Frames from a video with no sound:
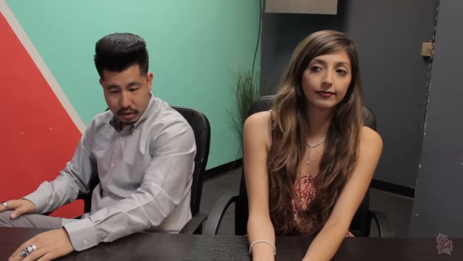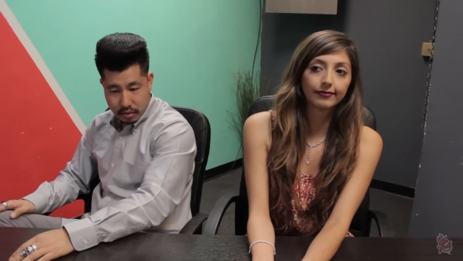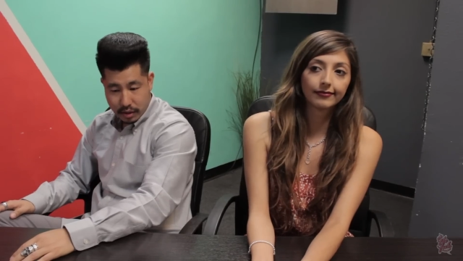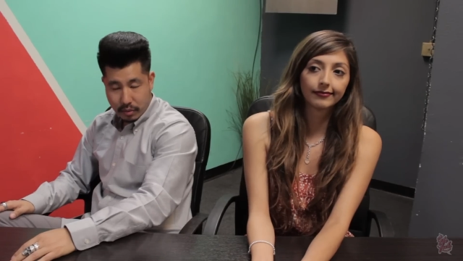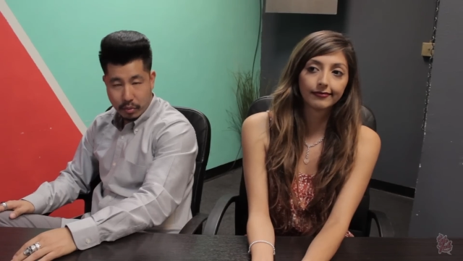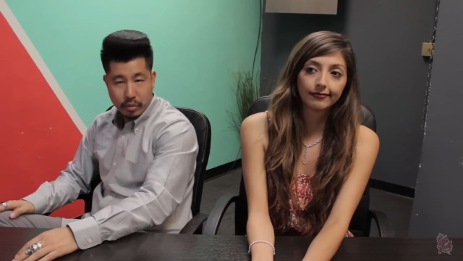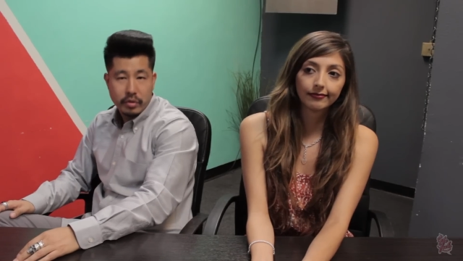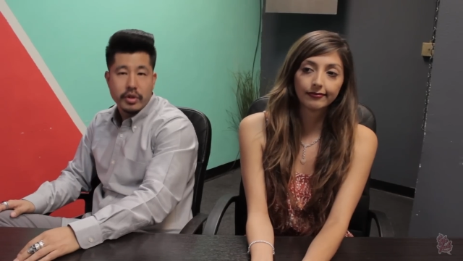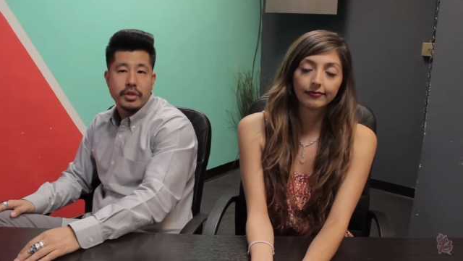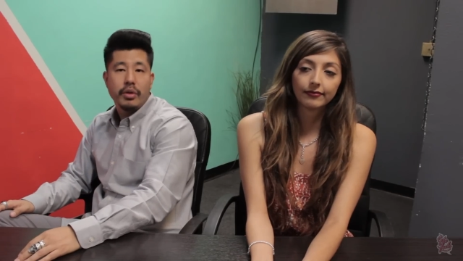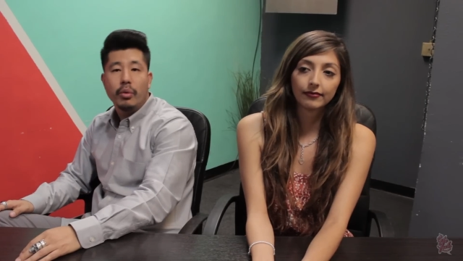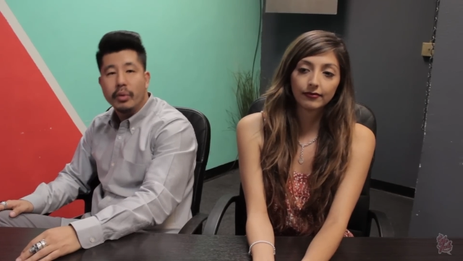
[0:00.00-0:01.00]
Speaker 1: It's like, well,
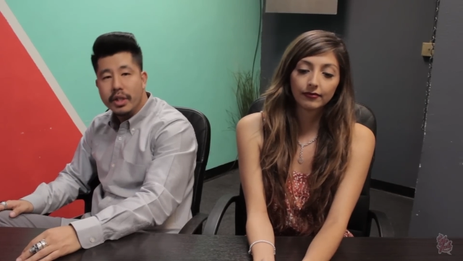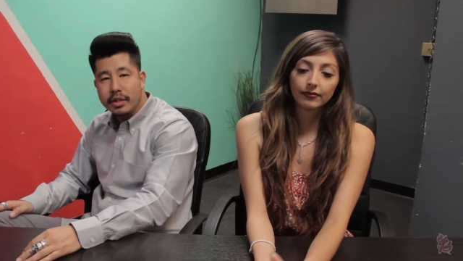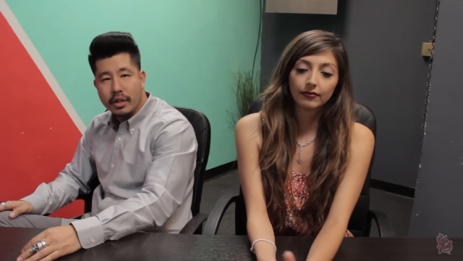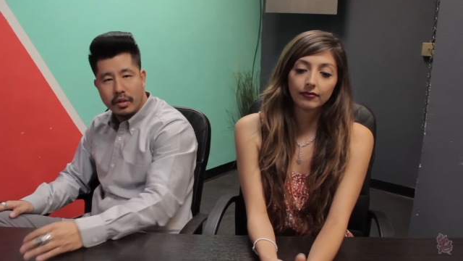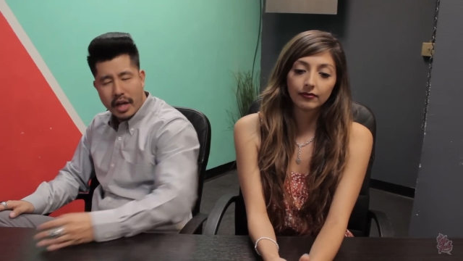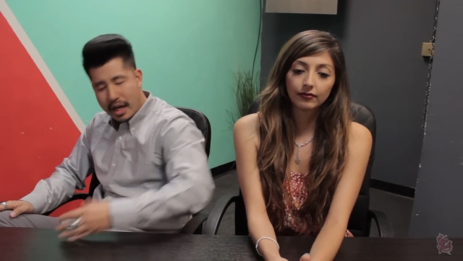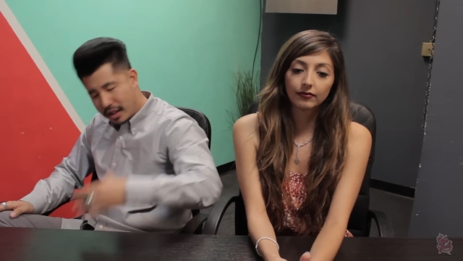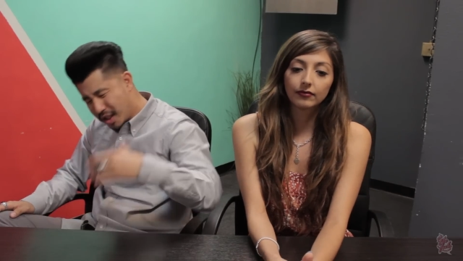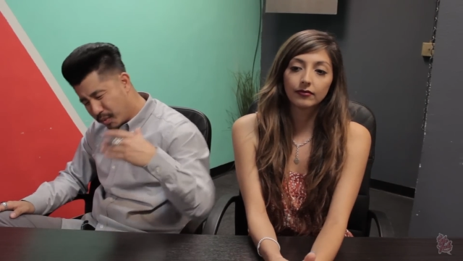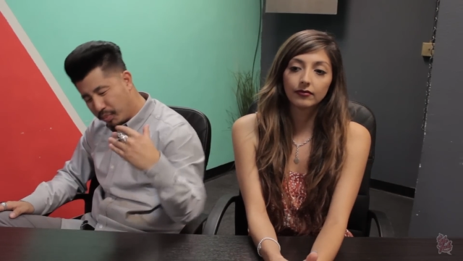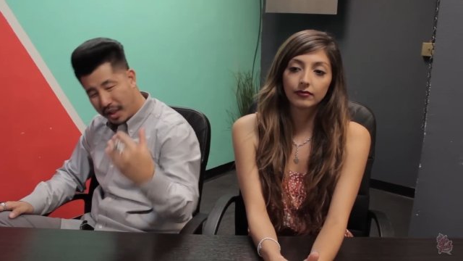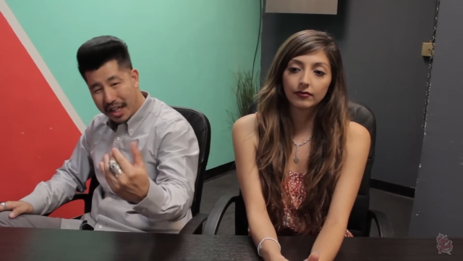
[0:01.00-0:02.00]
there's no reason. You gotta
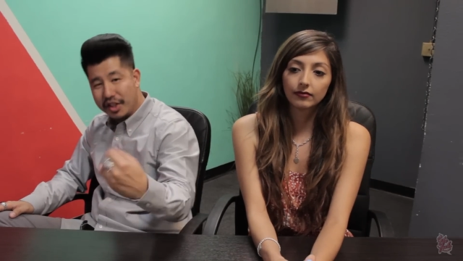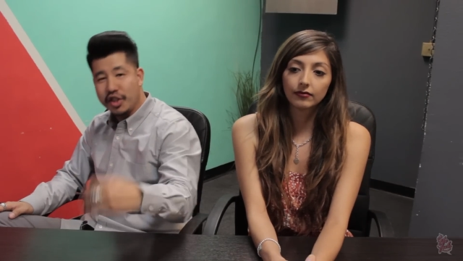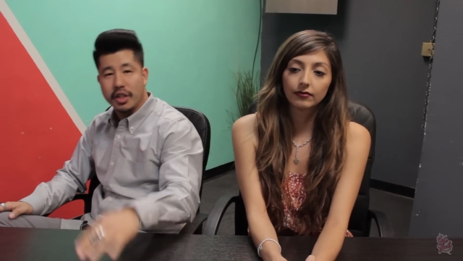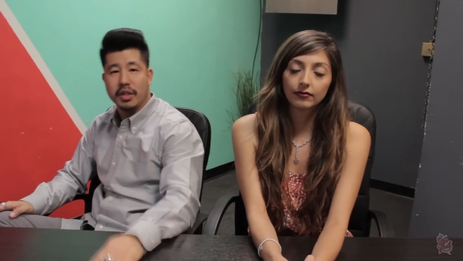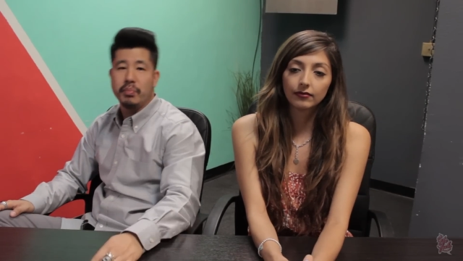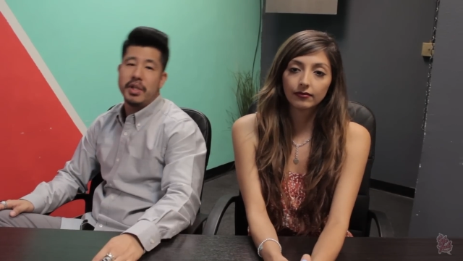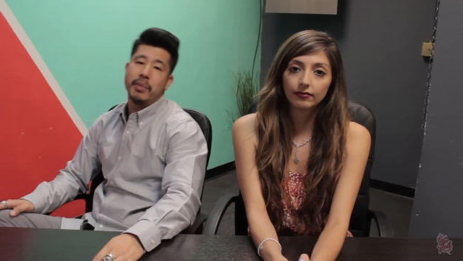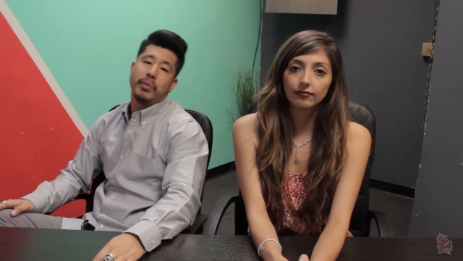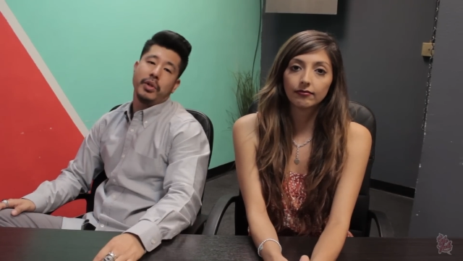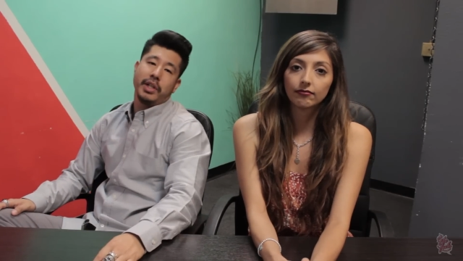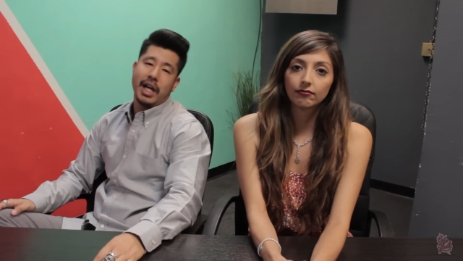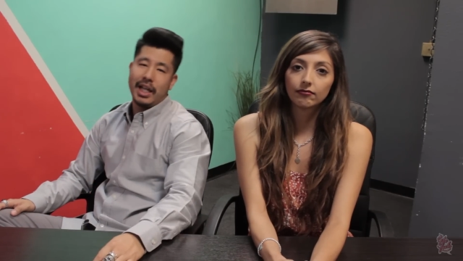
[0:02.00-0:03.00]
explain shit to
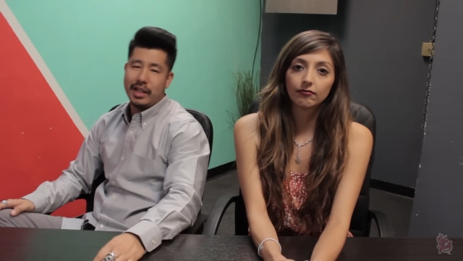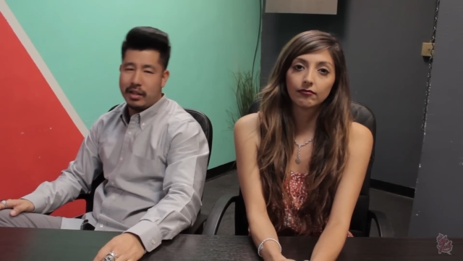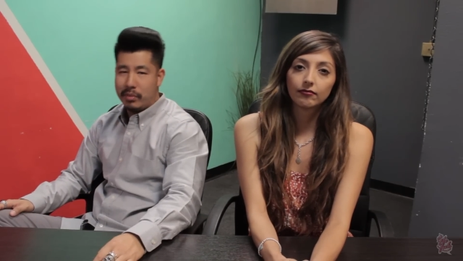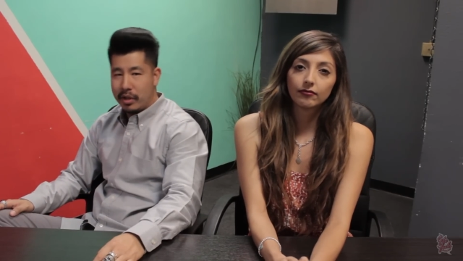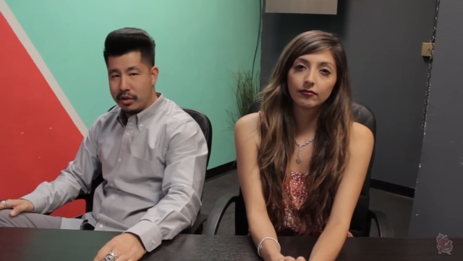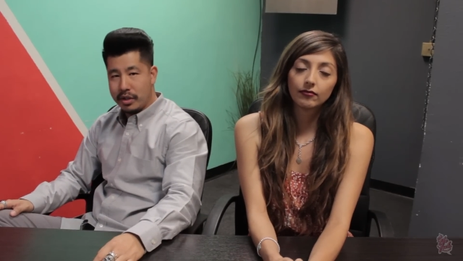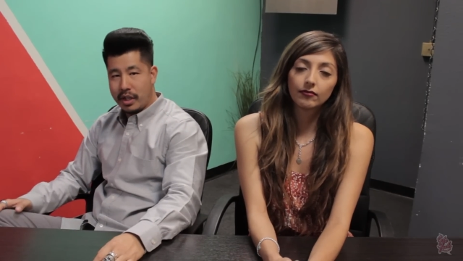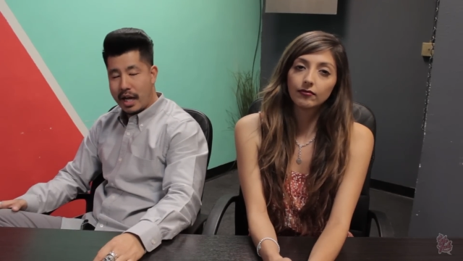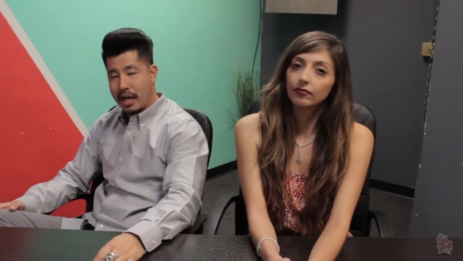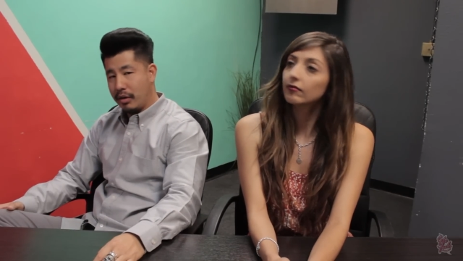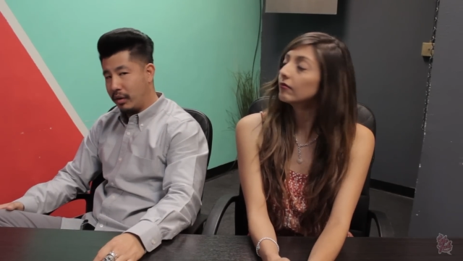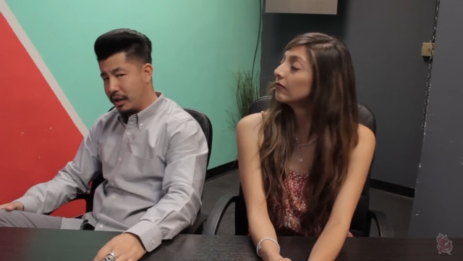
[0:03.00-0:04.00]
people. You gotta let them
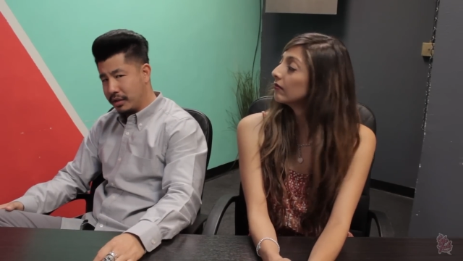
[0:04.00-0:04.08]
understand, or